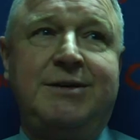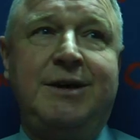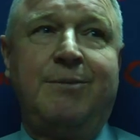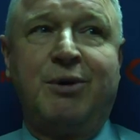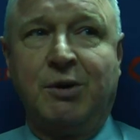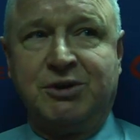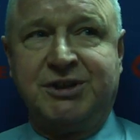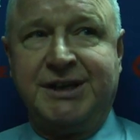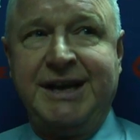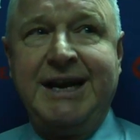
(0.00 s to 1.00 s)
approach
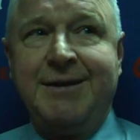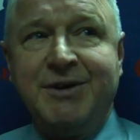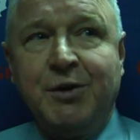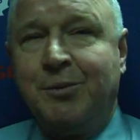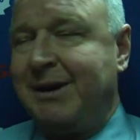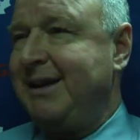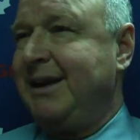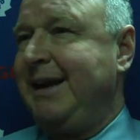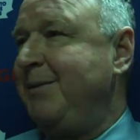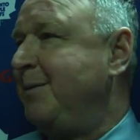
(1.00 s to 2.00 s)
the game. You don't play the
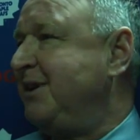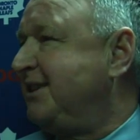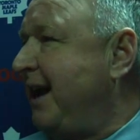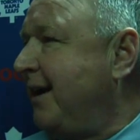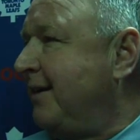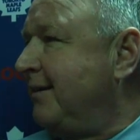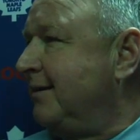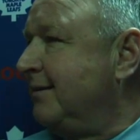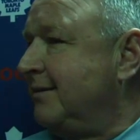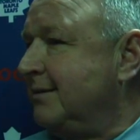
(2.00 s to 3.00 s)
game to be second.
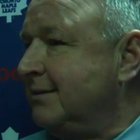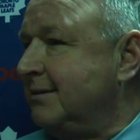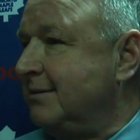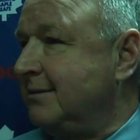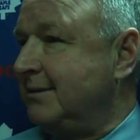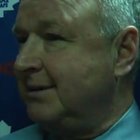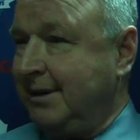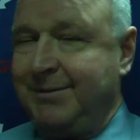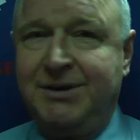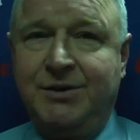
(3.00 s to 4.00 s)
You
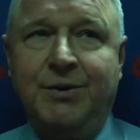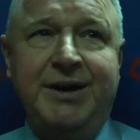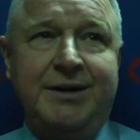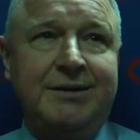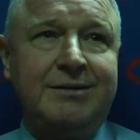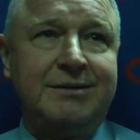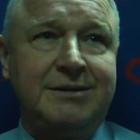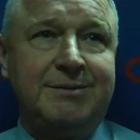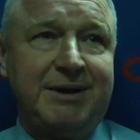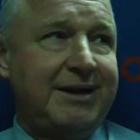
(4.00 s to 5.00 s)
come here to win.
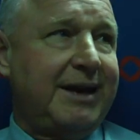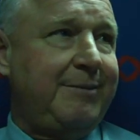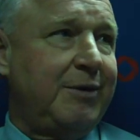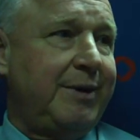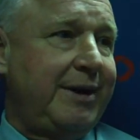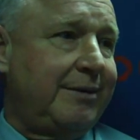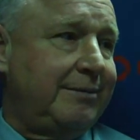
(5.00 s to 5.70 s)
You play the game to win.